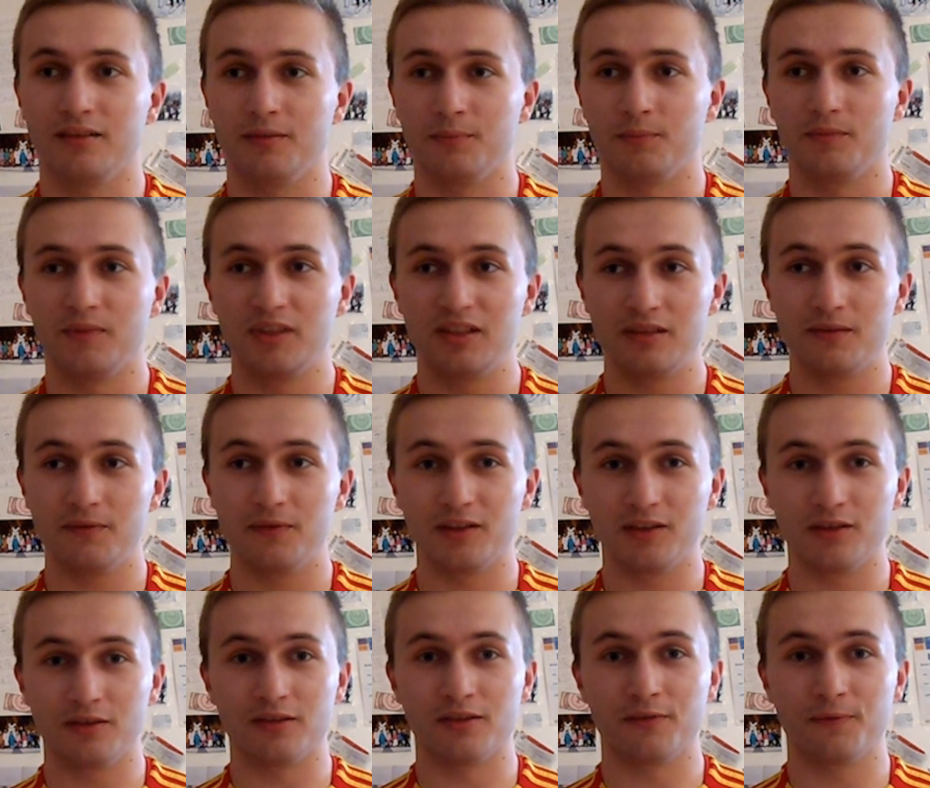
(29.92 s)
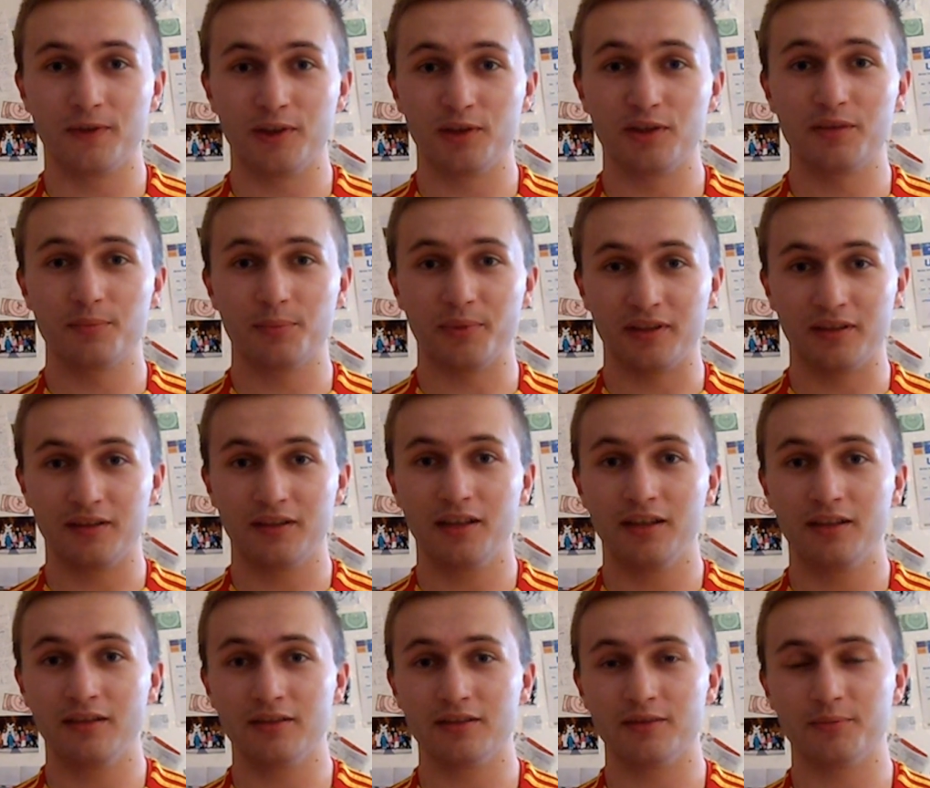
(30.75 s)
um, this video is very
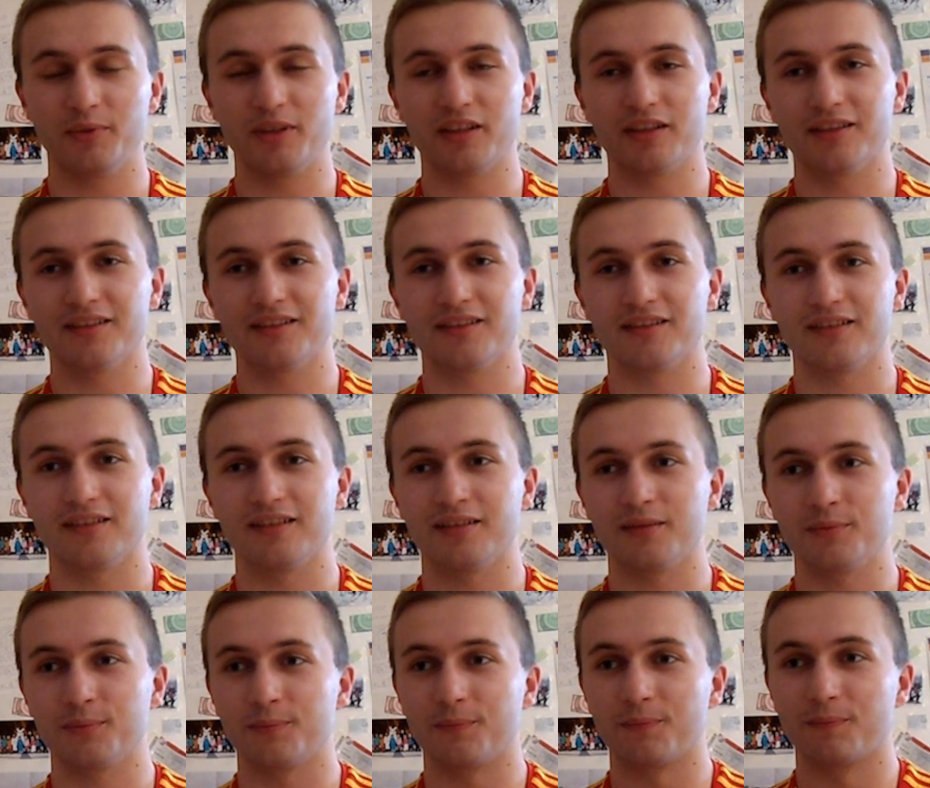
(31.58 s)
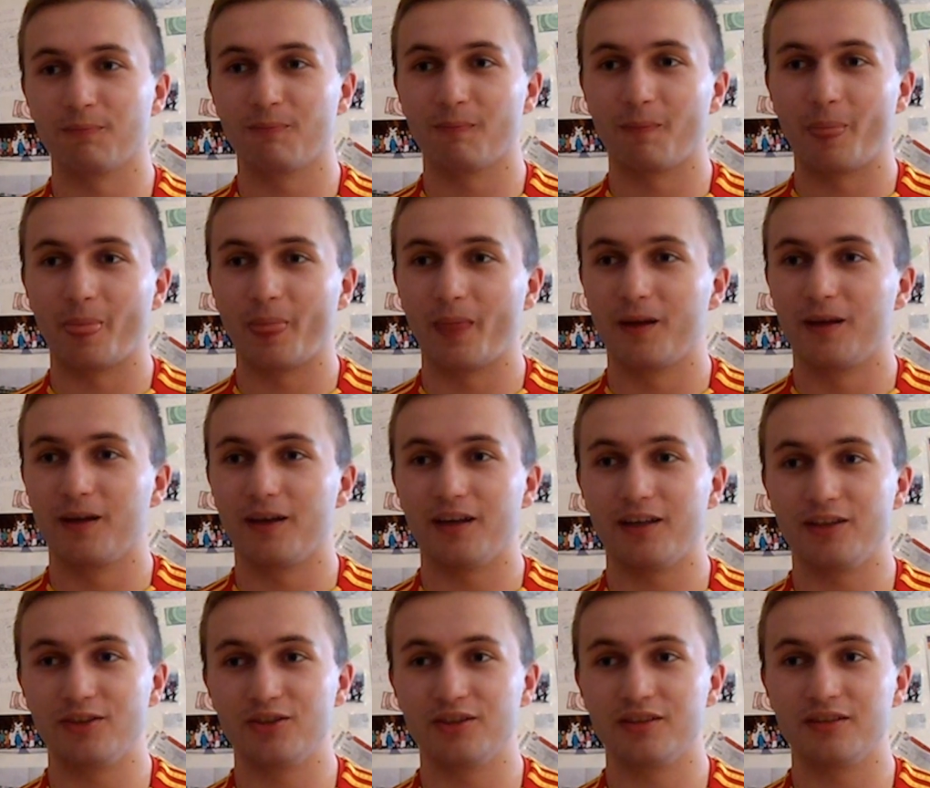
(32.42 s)
spontaneous because um,
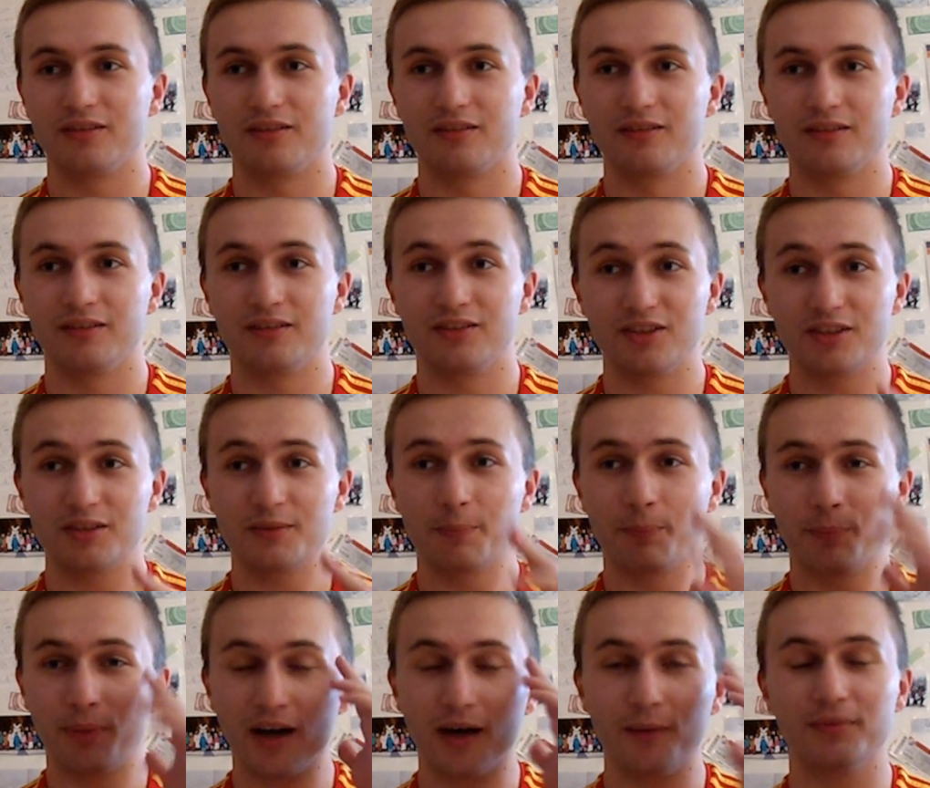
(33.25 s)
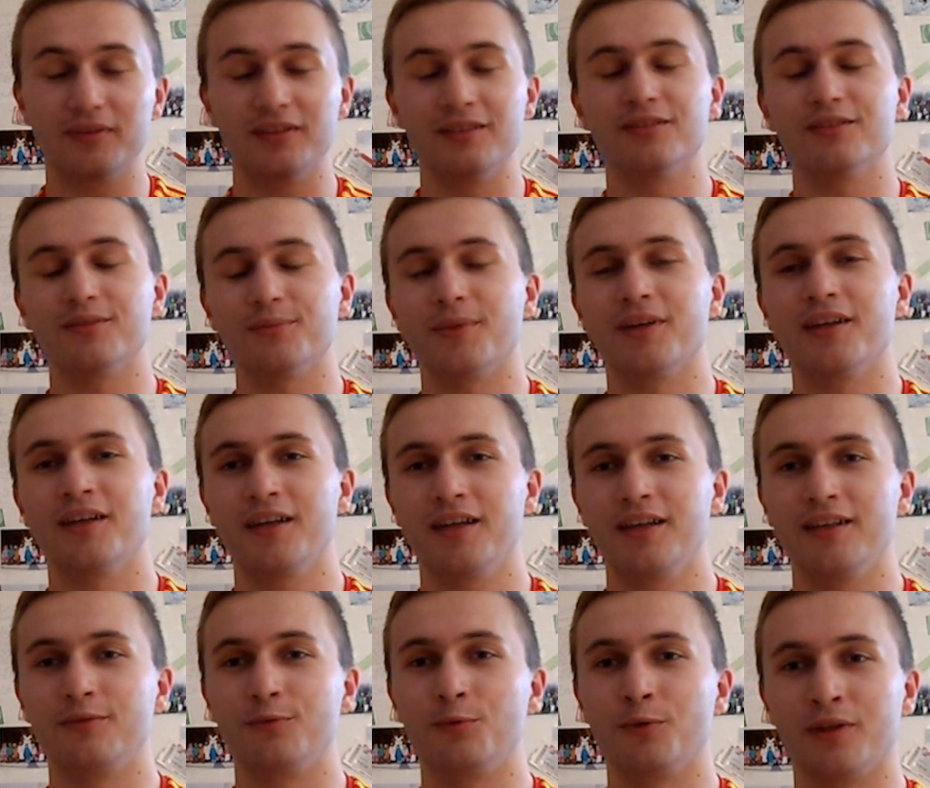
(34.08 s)
I just it just popped into my
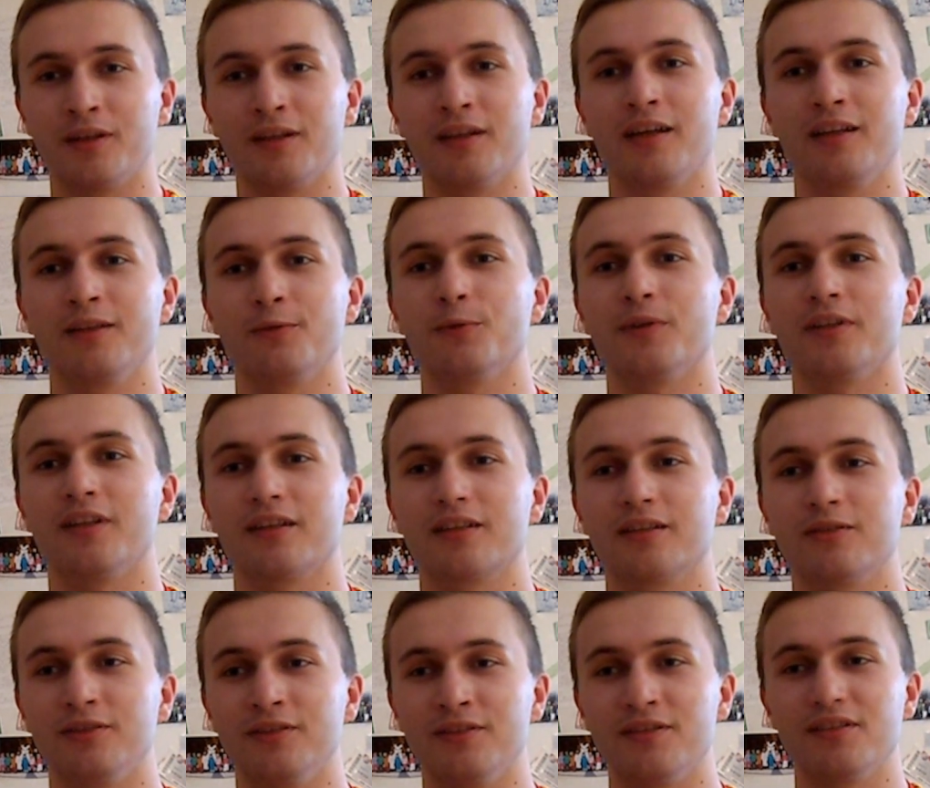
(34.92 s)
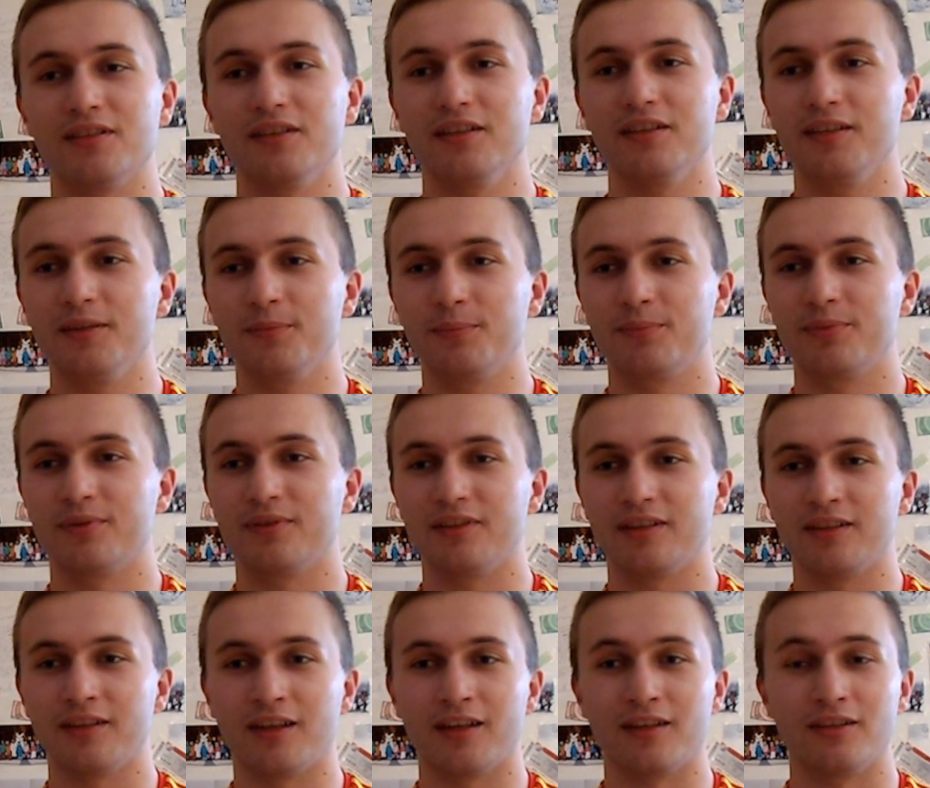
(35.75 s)
head one night when I couldn't sleep.
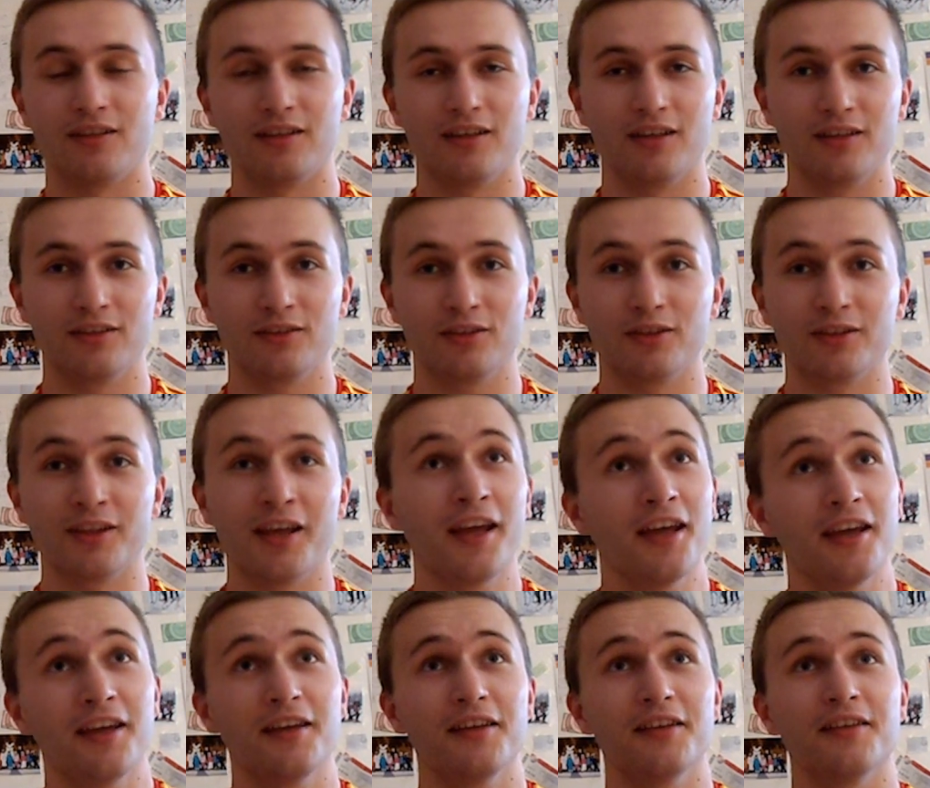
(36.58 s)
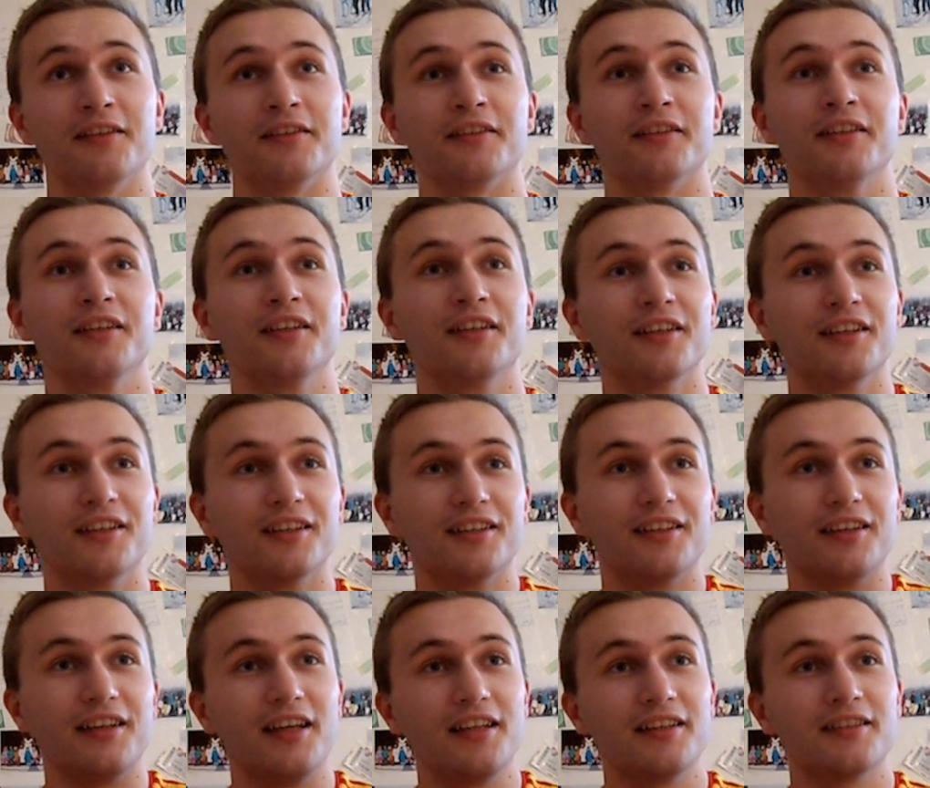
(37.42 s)
I, I thought, hey,
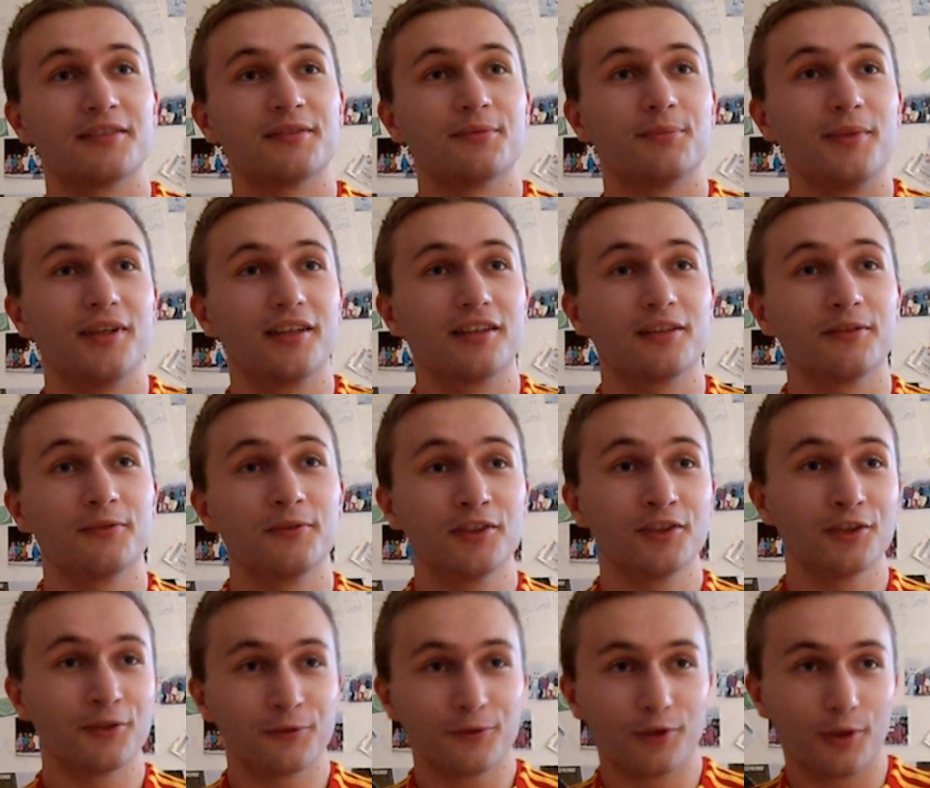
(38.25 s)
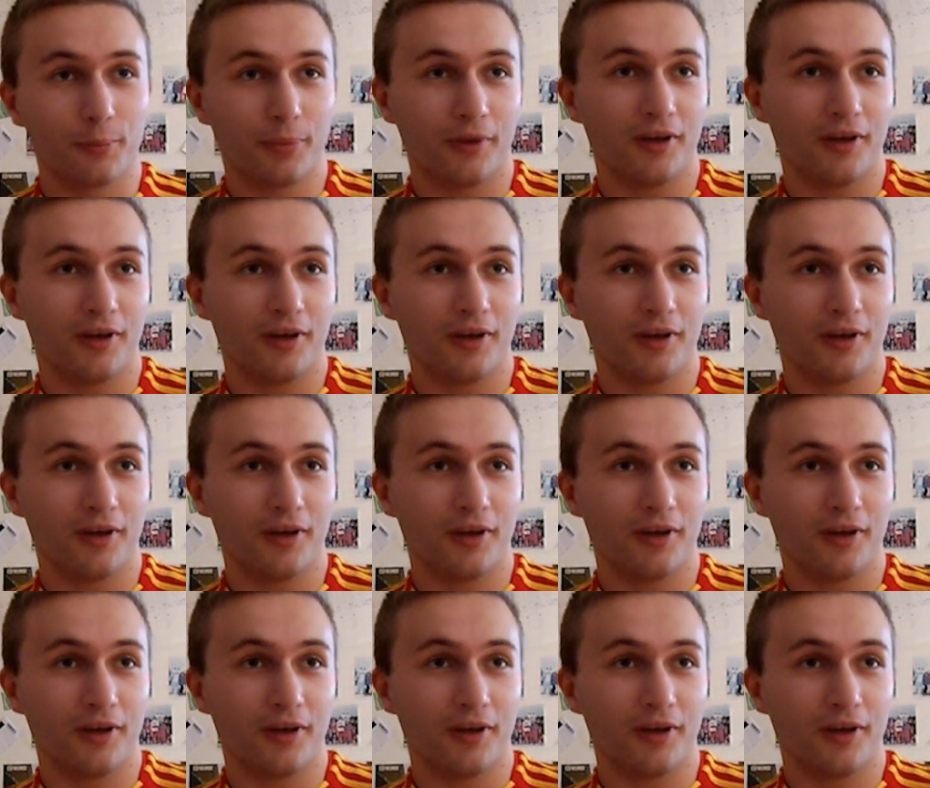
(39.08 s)
let's make a video for